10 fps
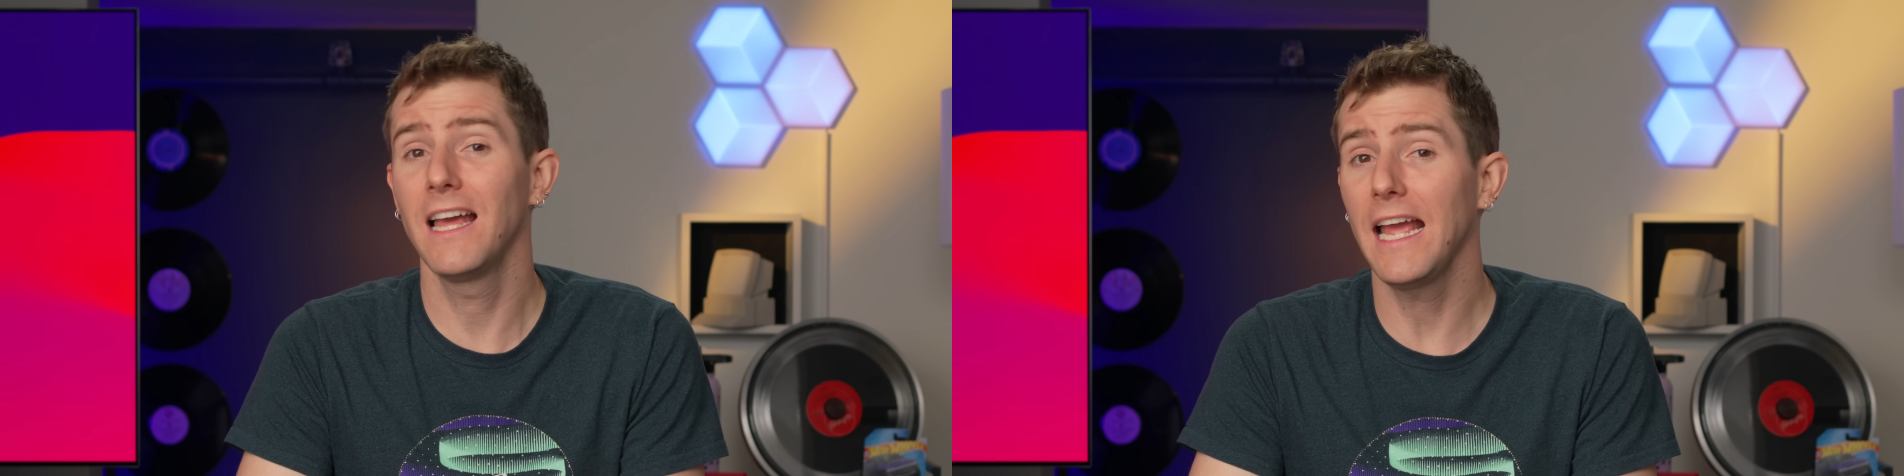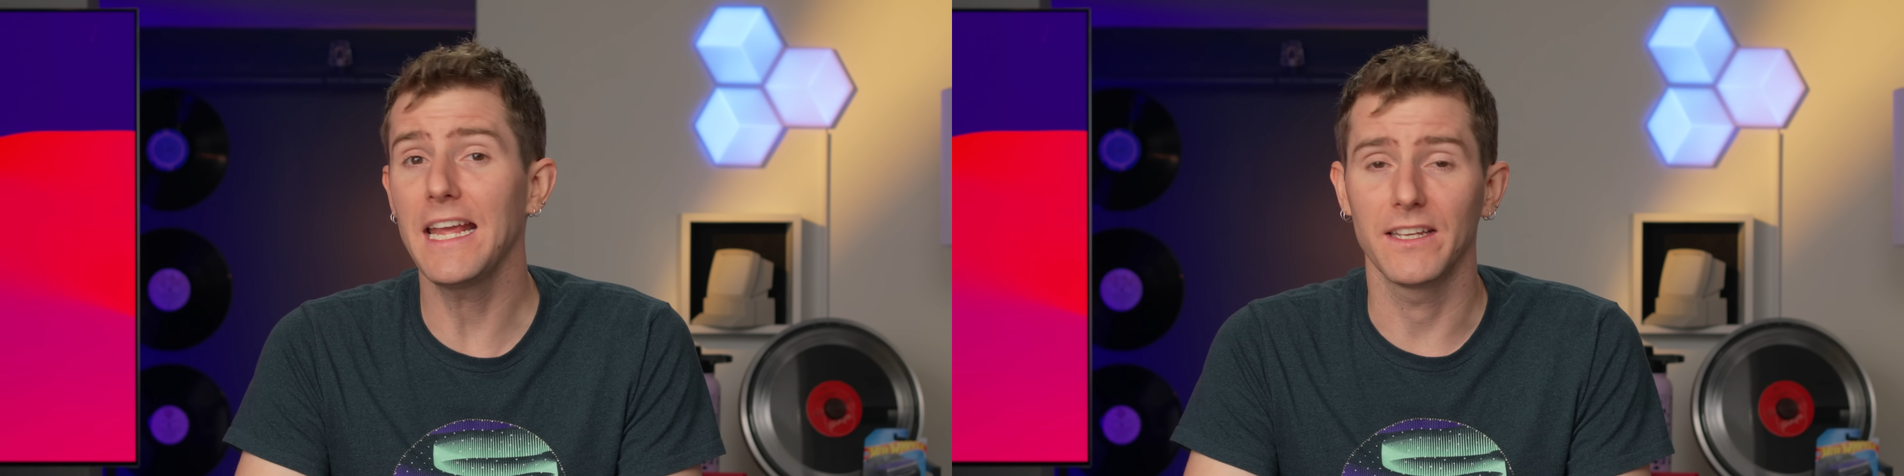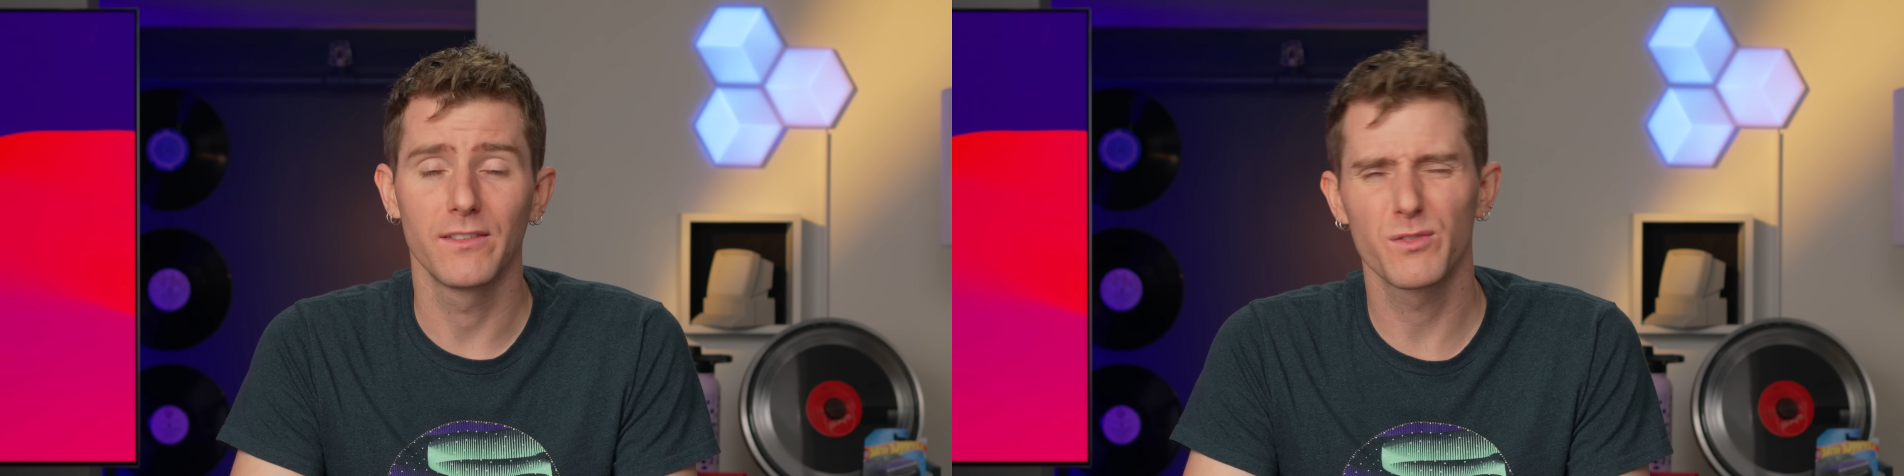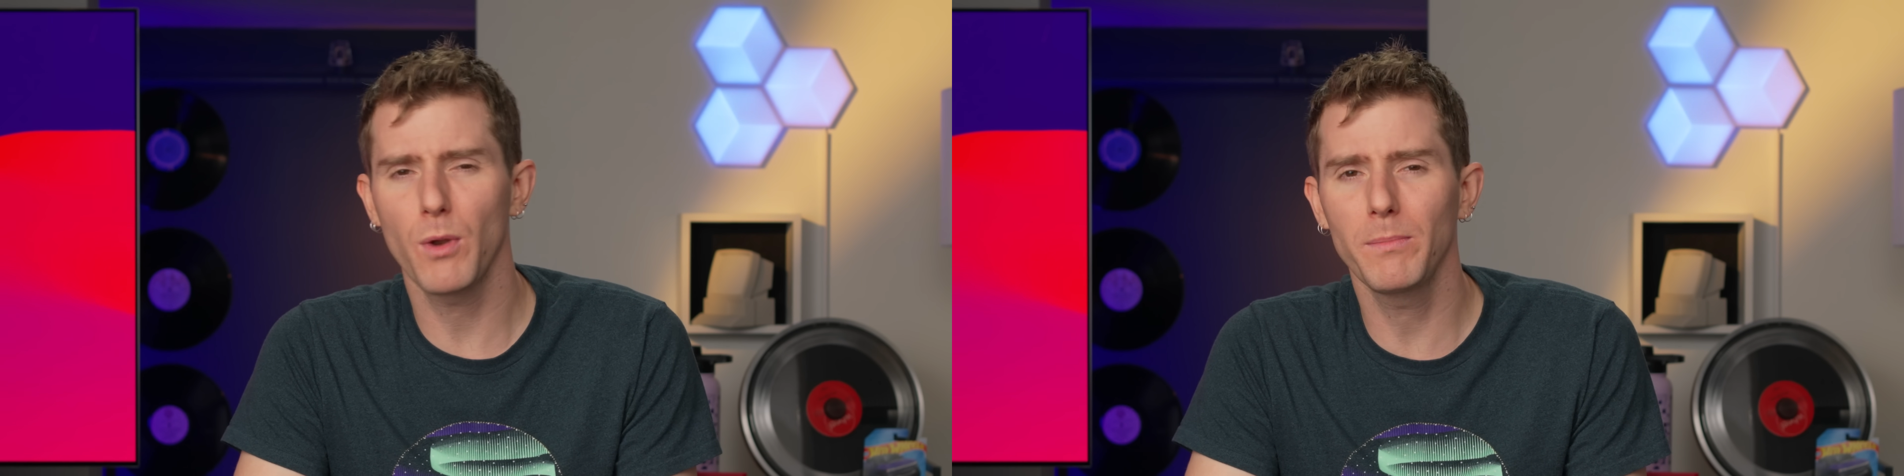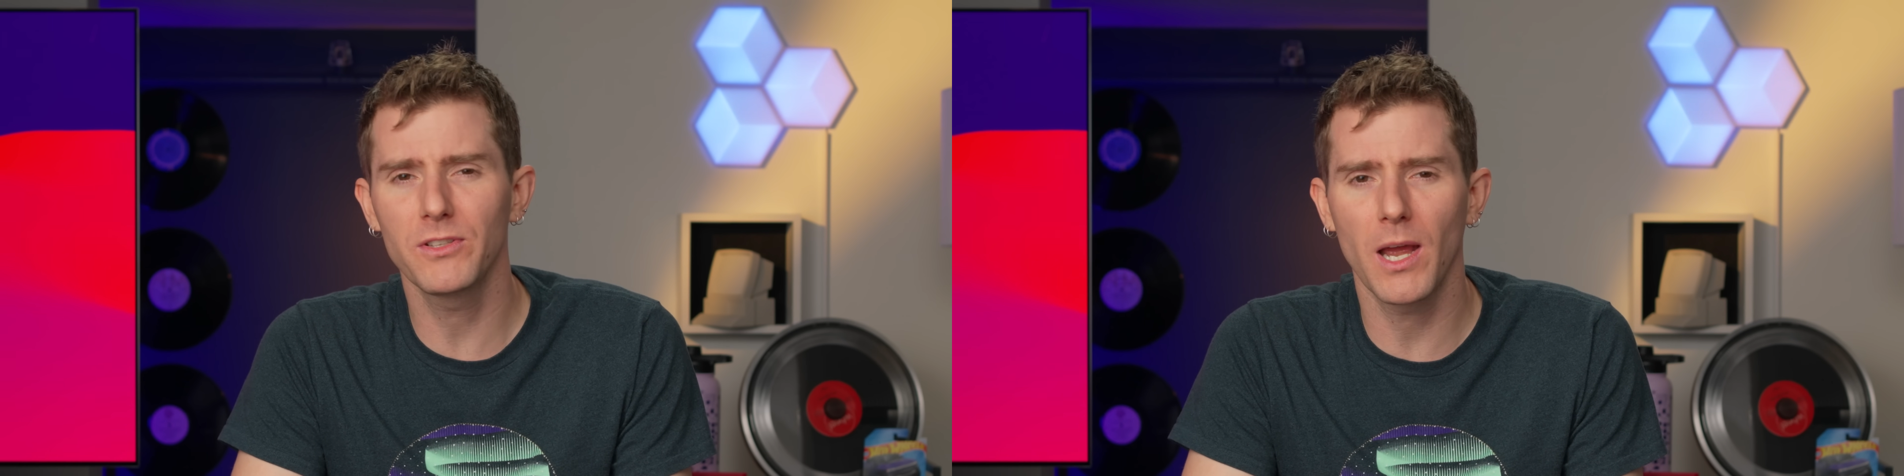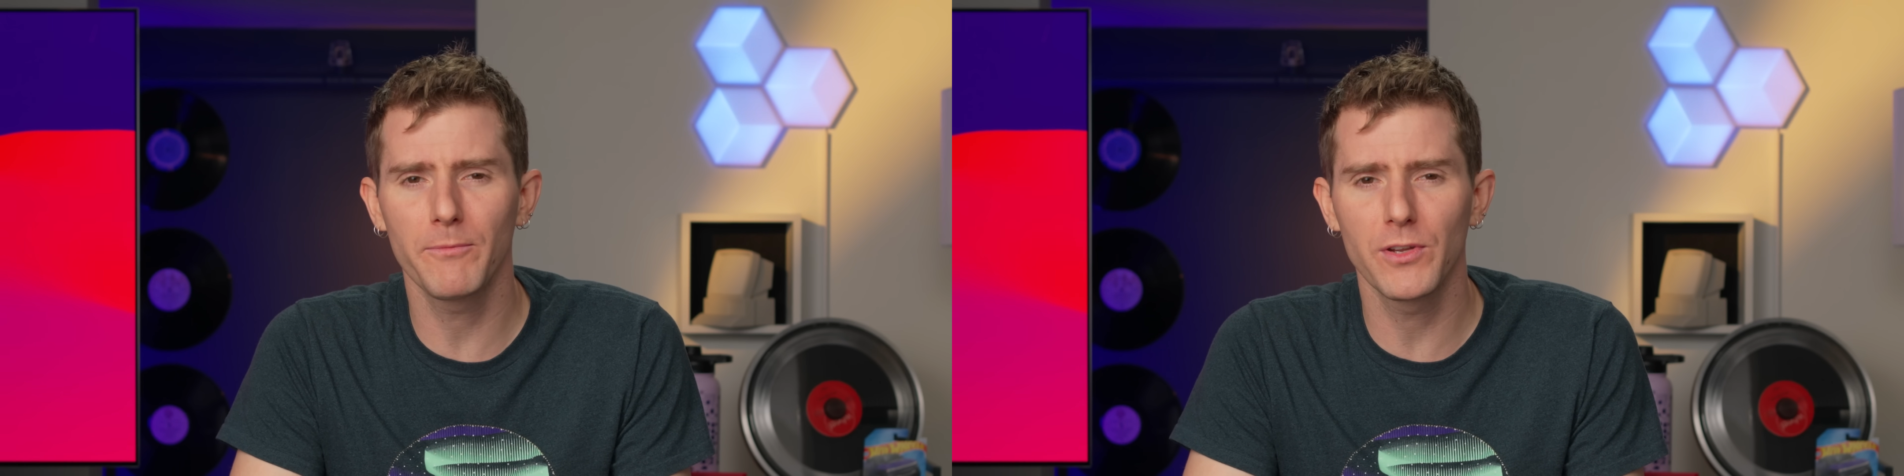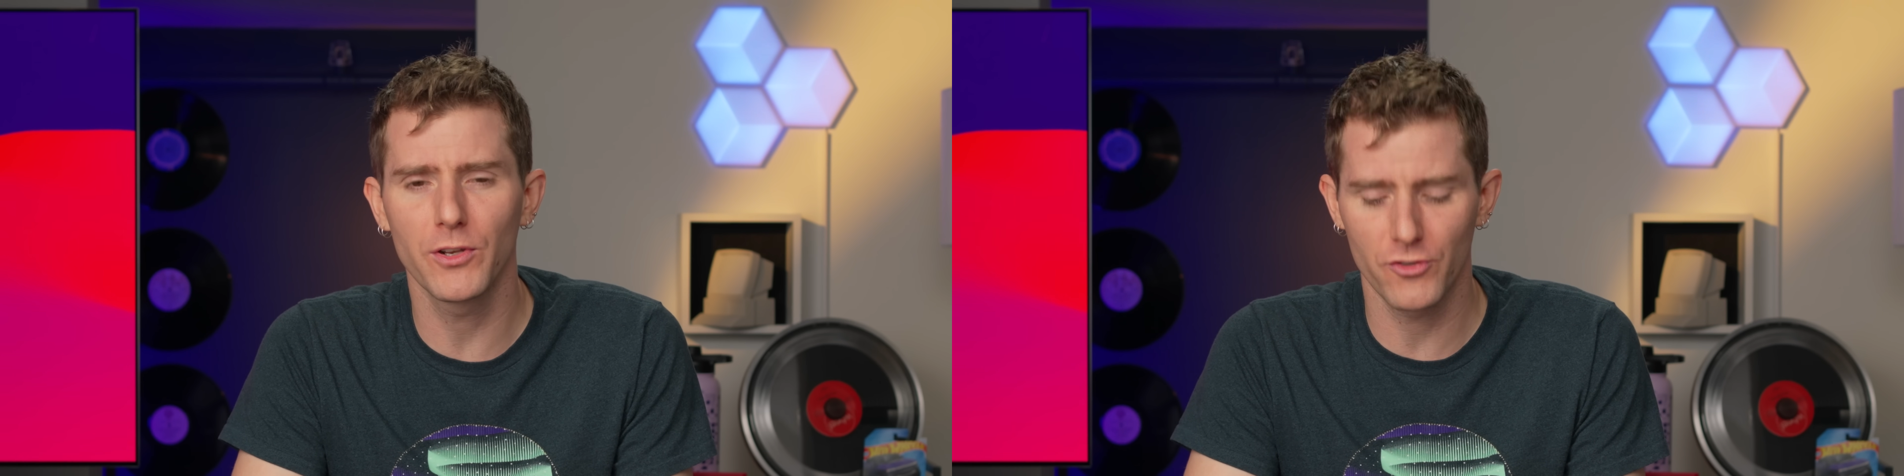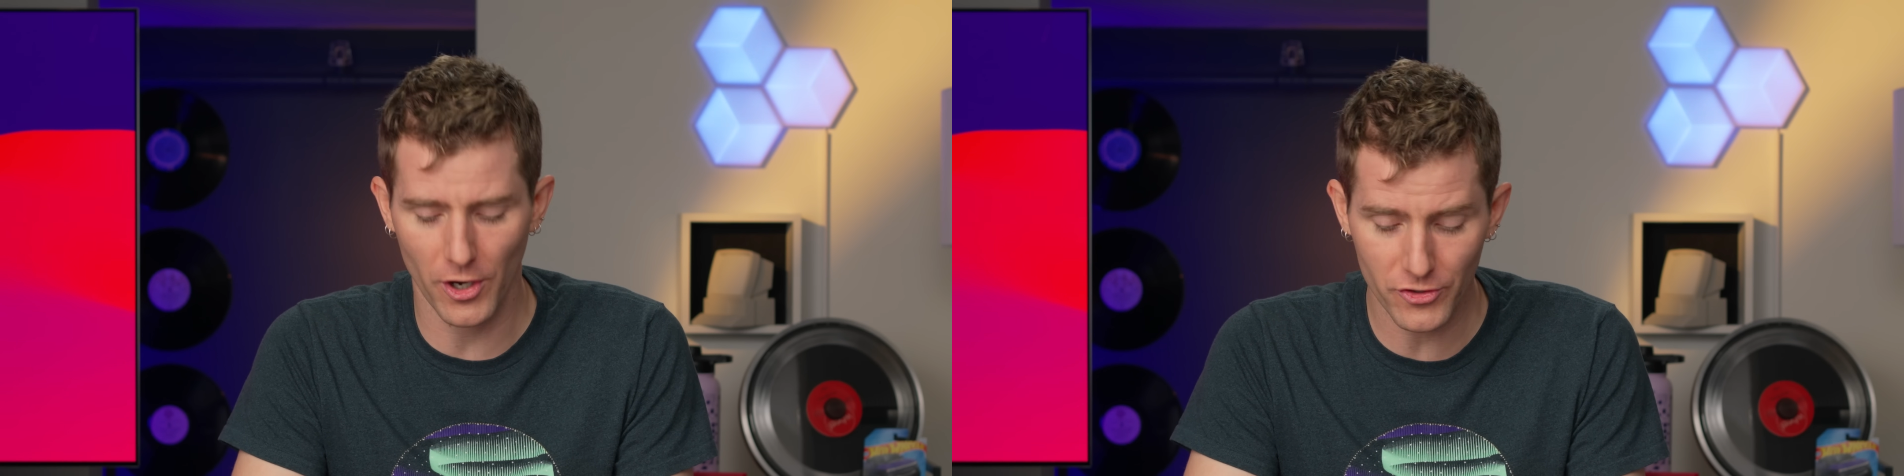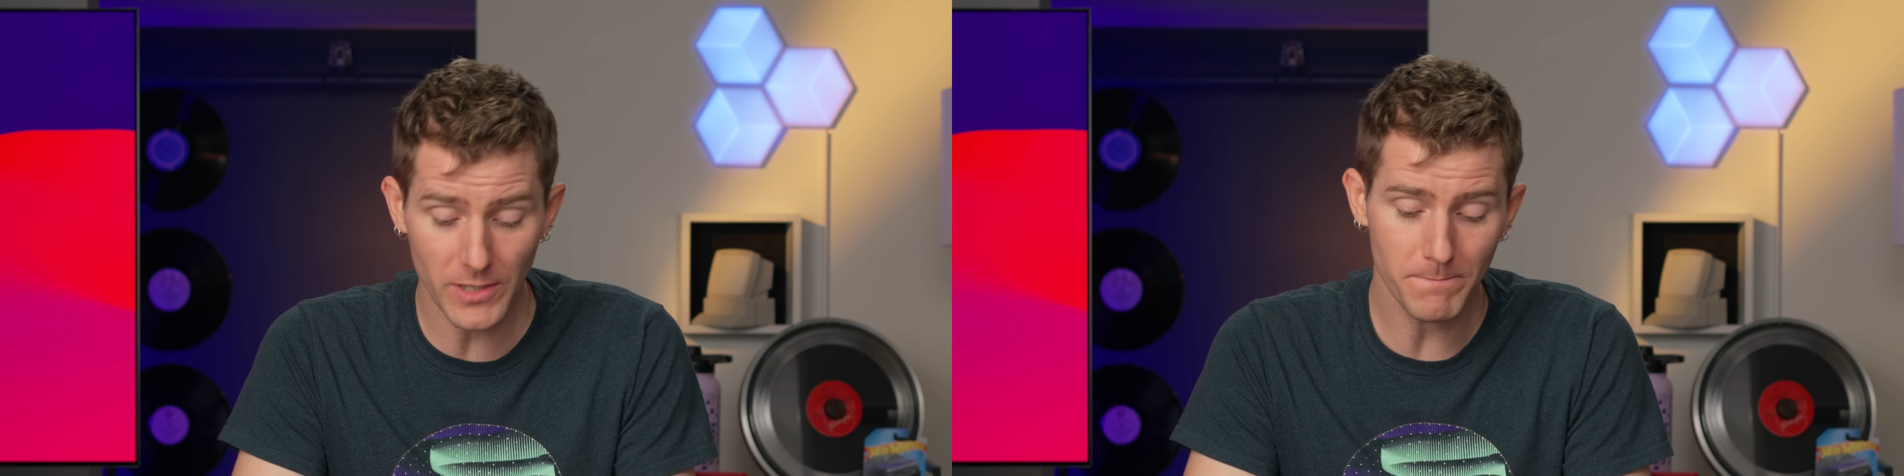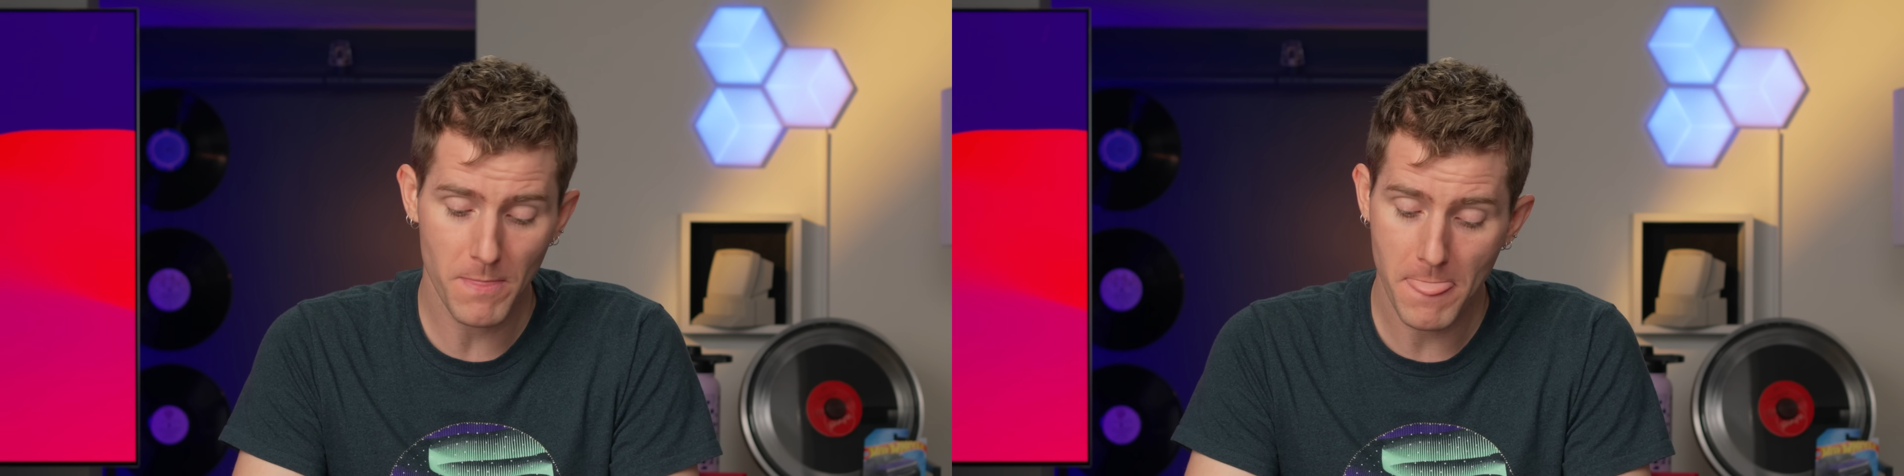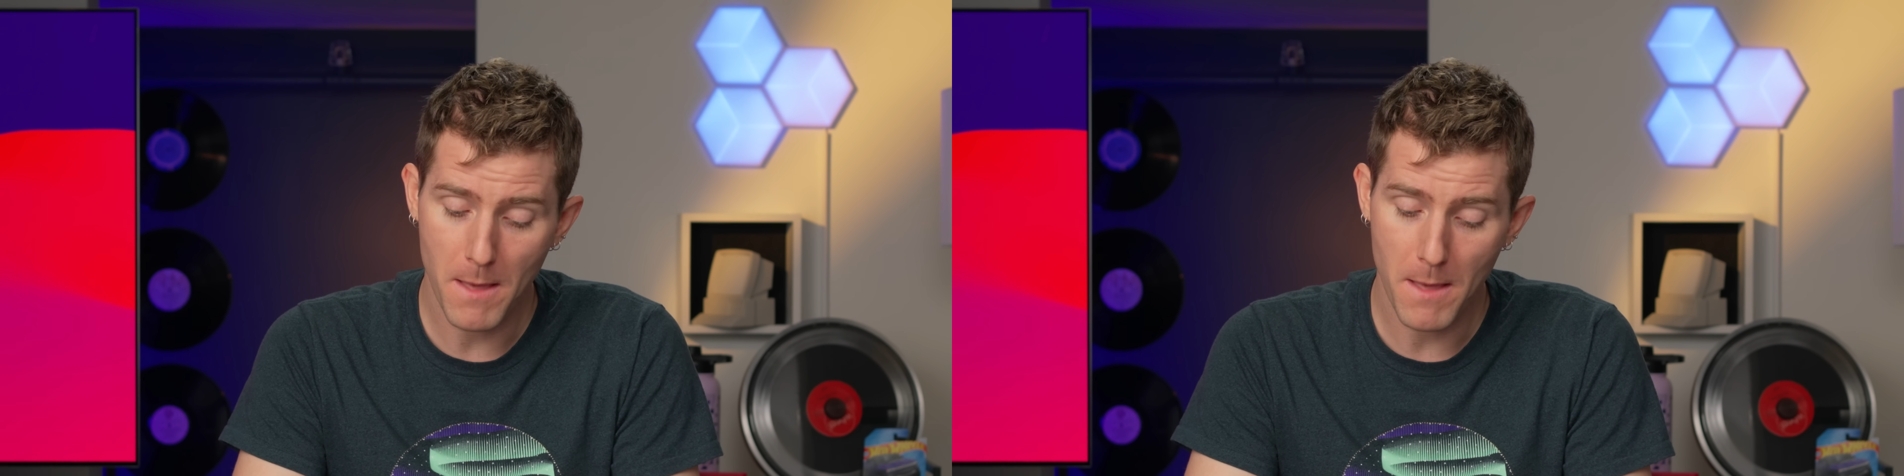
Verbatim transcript: hey, it's probably time for you to charge it.